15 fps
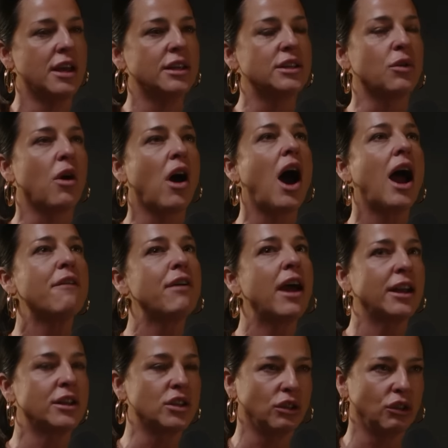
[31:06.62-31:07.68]
So I've
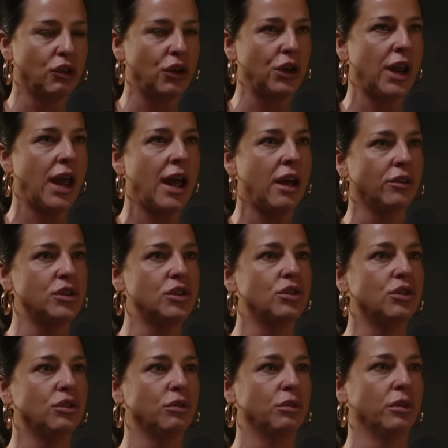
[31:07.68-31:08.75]
had to learn how
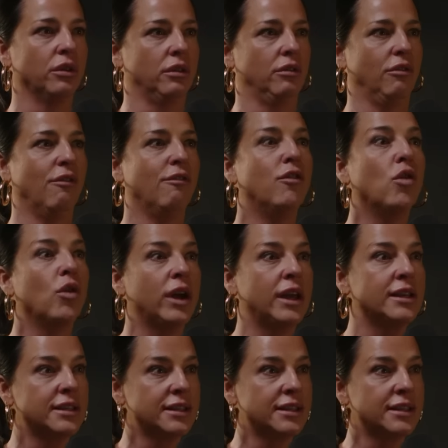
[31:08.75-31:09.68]
to voice.